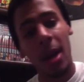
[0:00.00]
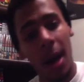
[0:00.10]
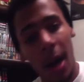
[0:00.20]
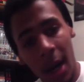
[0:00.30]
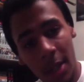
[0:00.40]

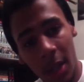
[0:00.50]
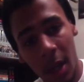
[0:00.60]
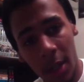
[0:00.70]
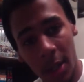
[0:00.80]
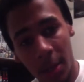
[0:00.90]
Hunter x
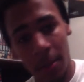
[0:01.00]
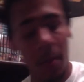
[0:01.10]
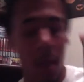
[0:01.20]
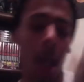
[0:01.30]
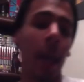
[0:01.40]
Hunter.
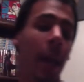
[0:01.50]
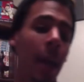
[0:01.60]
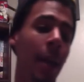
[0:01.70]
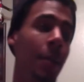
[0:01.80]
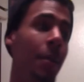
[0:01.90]

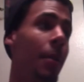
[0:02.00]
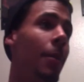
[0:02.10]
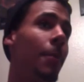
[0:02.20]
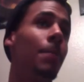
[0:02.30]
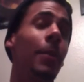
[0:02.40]
And
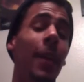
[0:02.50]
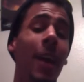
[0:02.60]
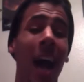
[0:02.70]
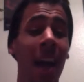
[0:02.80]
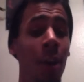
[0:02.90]

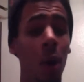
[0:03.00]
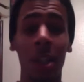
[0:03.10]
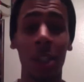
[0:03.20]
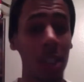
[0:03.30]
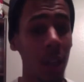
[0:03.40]
I know I
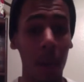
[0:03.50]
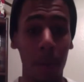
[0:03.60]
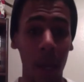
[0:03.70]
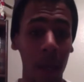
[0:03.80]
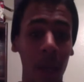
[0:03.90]
just started
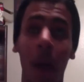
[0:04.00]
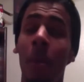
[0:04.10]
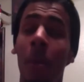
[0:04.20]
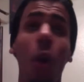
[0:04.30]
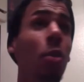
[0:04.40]
picking, I'm
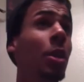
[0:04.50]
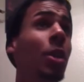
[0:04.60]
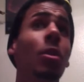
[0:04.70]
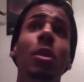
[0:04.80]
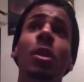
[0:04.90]
only
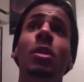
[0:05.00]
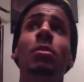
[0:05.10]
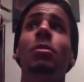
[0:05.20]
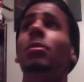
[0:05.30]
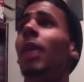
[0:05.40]
on
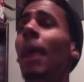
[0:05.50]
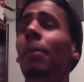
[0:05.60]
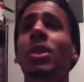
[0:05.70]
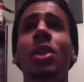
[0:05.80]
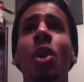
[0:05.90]

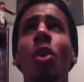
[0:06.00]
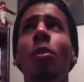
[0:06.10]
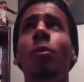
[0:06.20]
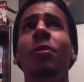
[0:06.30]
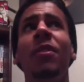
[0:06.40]
episode
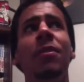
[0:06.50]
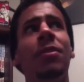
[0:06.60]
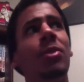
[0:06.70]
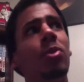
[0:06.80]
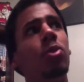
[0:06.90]

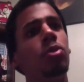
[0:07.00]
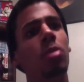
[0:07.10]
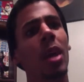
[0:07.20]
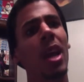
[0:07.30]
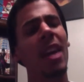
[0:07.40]

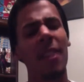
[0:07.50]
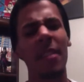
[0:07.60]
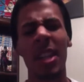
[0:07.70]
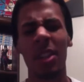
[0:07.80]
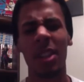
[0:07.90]

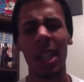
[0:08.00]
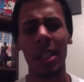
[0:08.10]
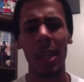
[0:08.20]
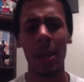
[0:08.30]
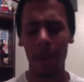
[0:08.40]
15 or
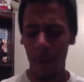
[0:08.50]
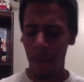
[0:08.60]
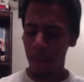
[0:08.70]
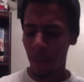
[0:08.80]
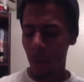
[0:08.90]
16,
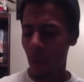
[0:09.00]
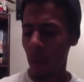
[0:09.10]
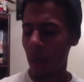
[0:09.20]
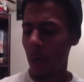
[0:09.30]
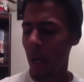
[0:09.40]
where